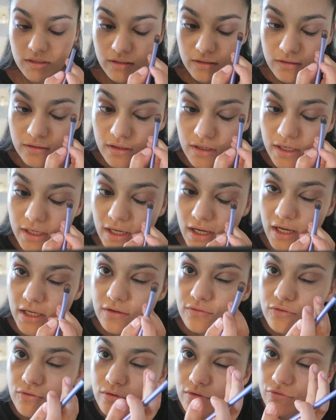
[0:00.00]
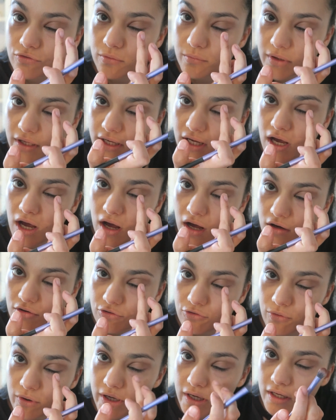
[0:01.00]
then I kind of do it from like
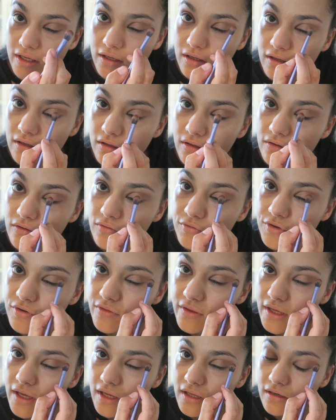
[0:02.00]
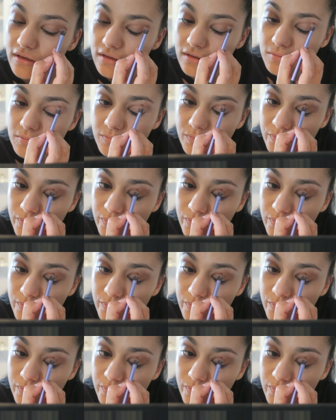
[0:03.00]
halfway to the end.